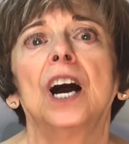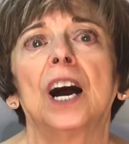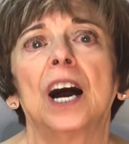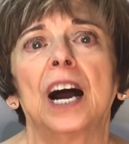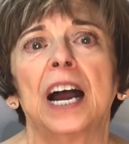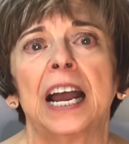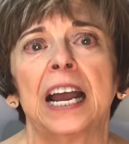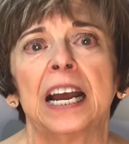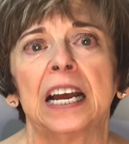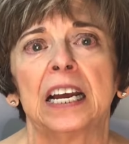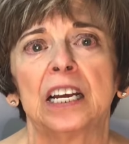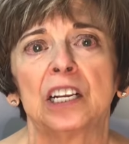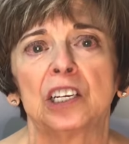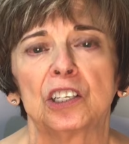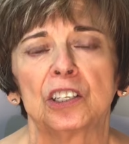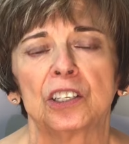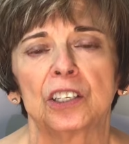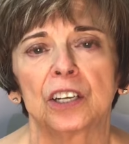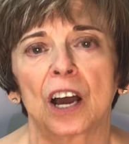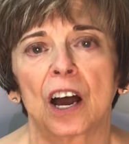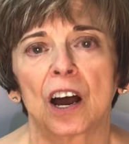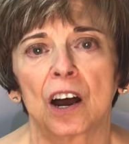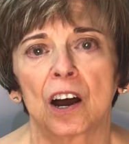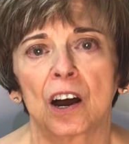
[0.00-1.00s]
and
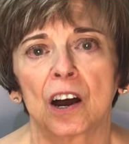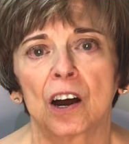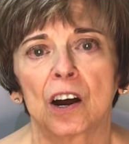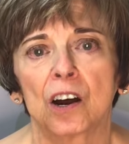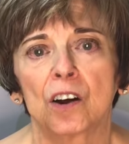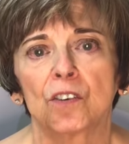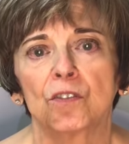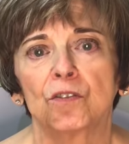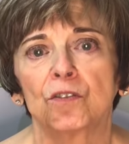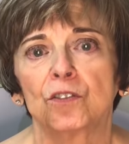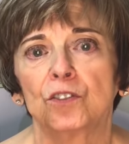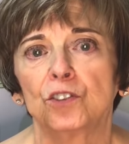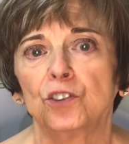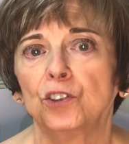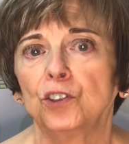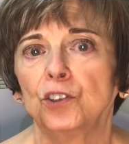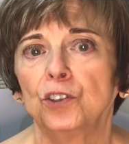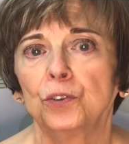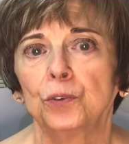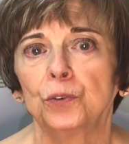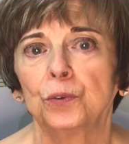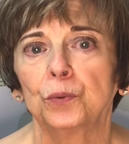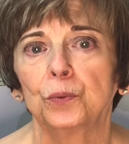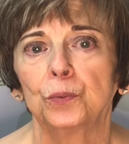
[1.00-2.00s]
uh,
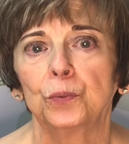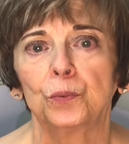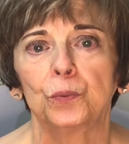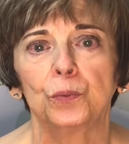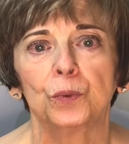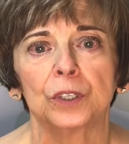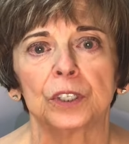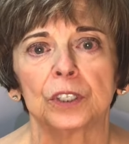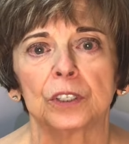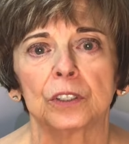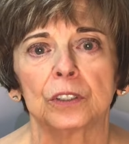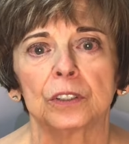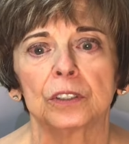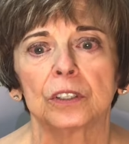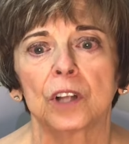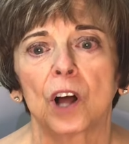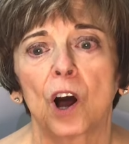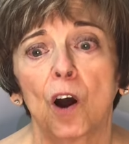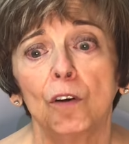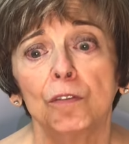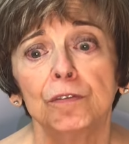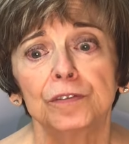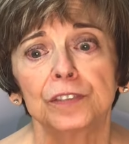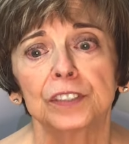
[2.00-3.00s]
you will
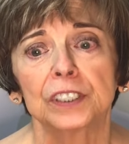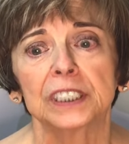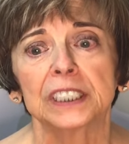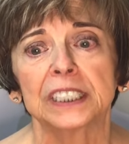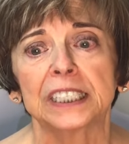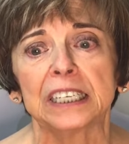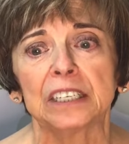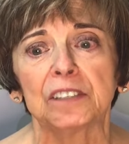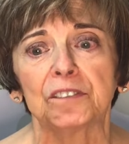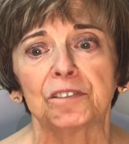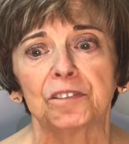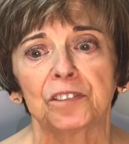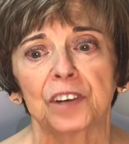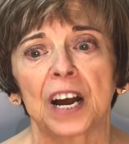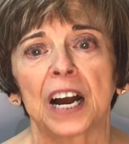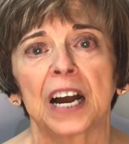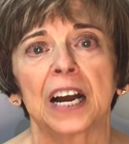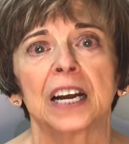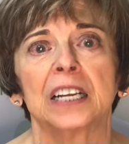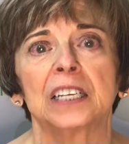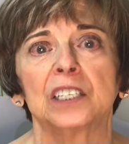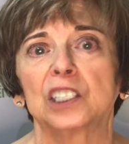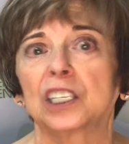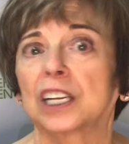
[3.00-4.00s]
hopefully
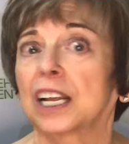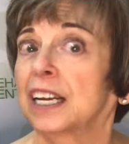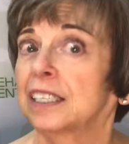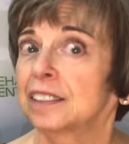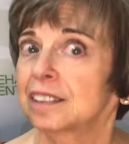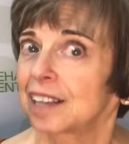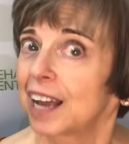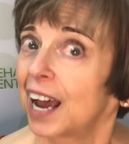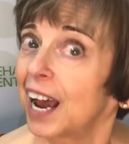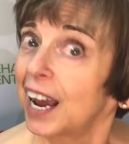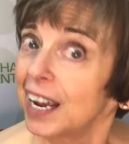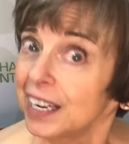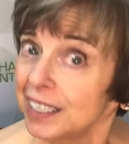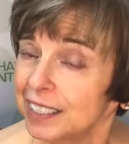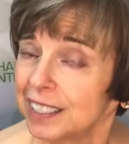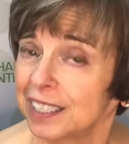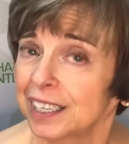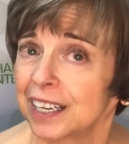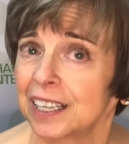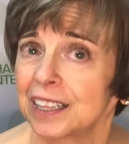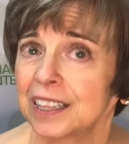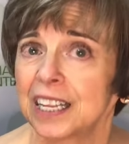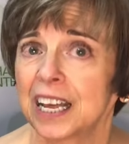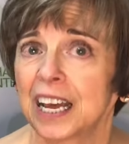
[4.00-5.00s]
find, as I
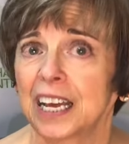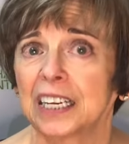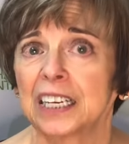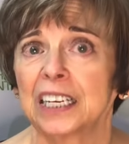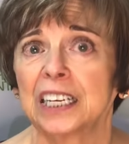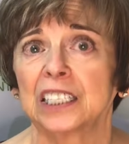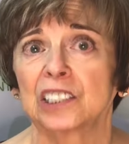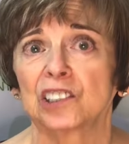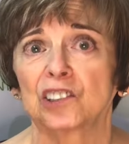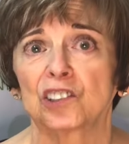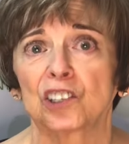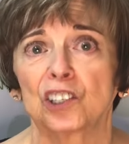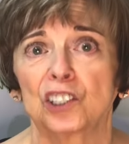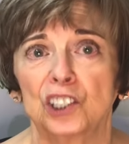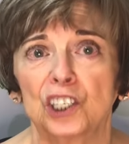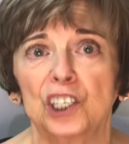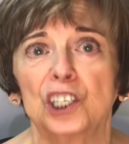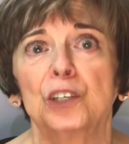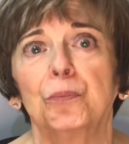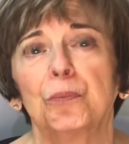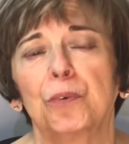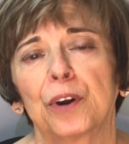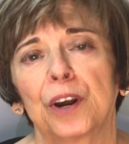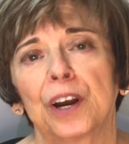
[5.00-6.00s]
did, that it's a
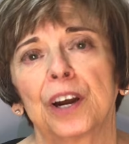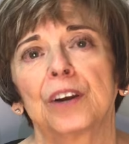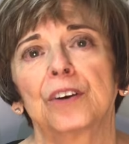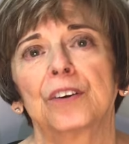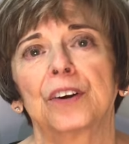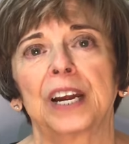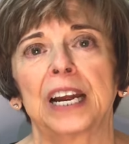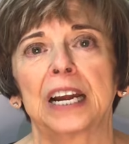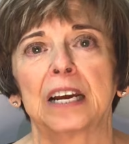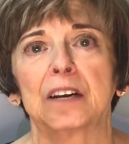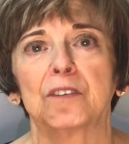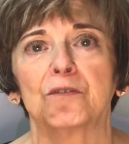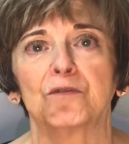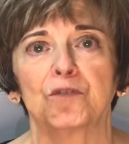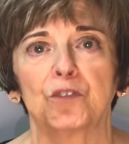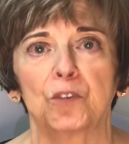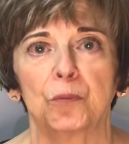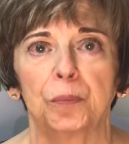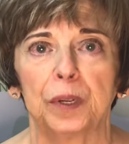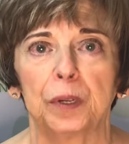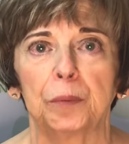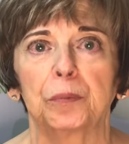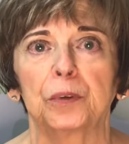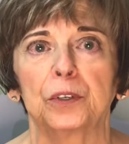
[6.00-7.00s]
good program for
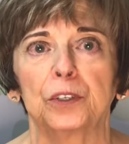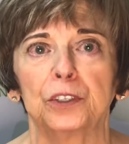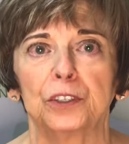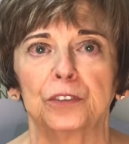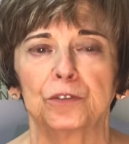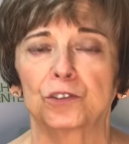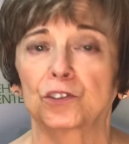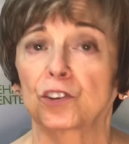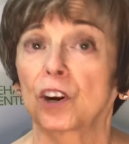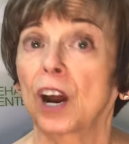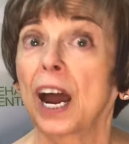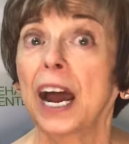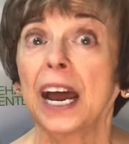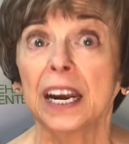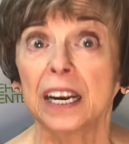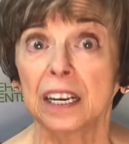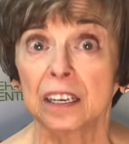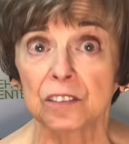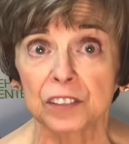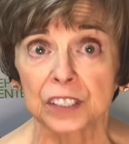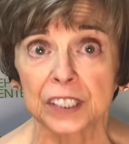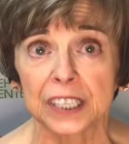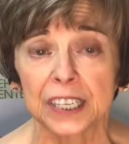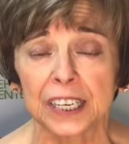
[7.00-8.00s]
people who've tried
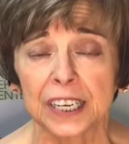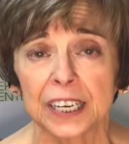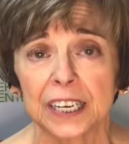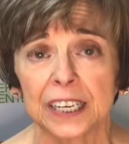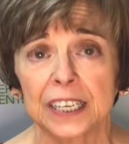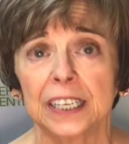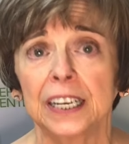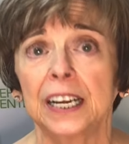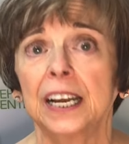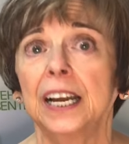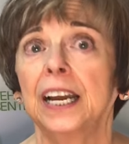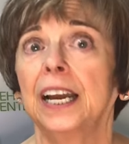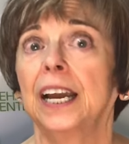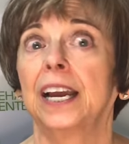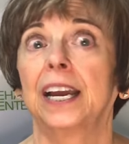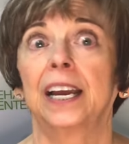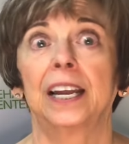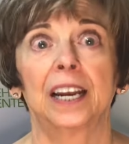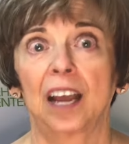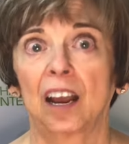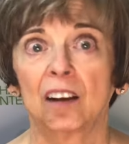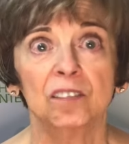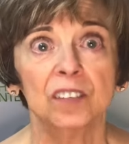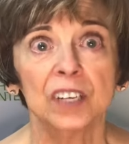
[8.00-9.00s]
everything and
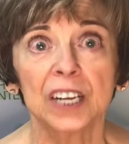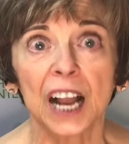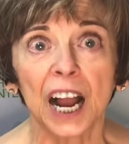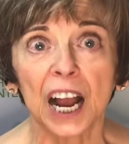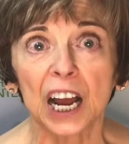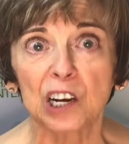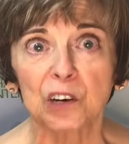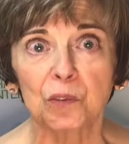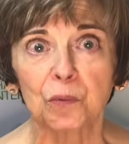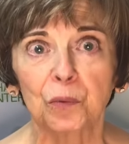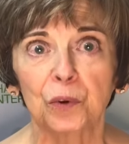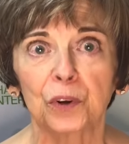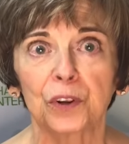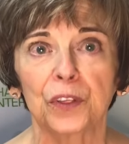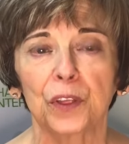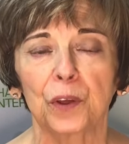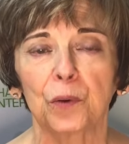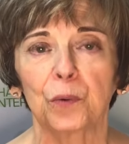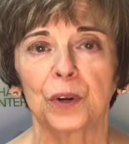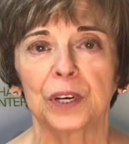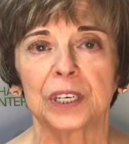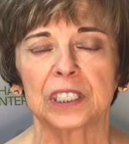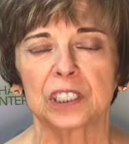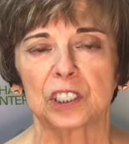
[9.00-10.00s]
haven't gotten where they
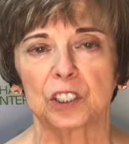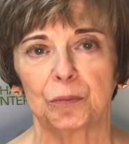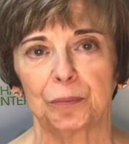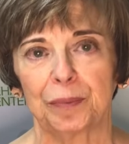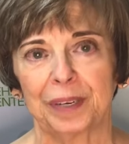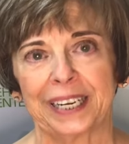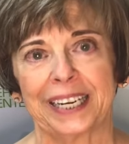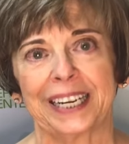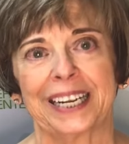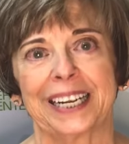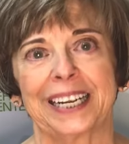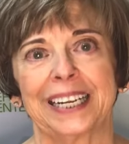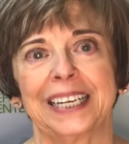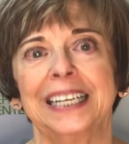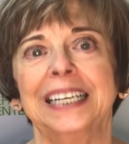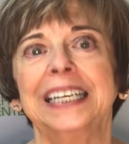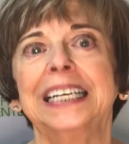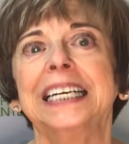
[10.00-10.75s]
want it to be.